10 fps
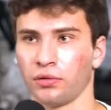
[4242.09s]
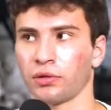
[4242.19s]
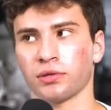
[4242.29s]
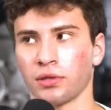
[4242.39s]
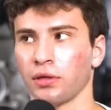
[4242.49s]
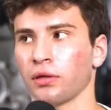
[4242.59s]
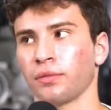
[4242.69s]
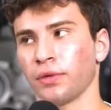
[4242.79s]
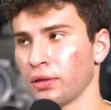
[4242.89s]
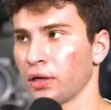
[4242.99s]
it, it's got
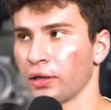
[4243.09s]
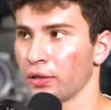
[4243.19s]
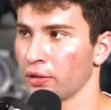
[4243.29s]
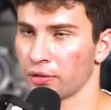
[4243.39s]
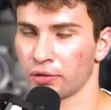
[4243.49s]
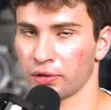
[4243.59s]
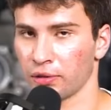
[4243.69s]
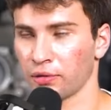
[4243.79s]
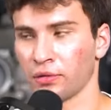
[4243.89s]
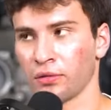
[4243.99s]
like a mid nine in it, I
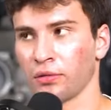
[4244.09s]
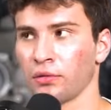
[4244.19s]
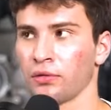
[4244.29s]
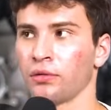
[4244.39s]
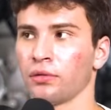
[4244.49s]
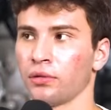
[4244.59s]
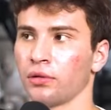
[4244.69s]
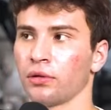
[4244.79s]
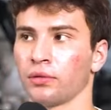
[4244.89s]
think. yeah.